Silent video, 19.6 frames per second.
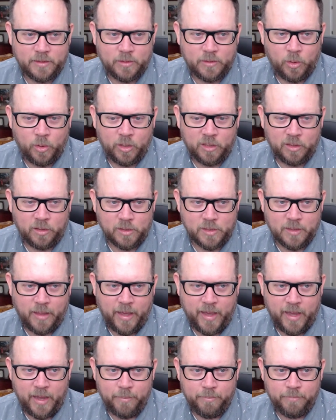or it looks
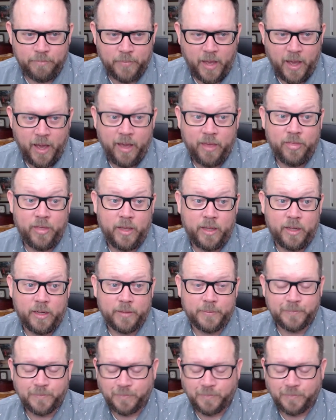lame, I think.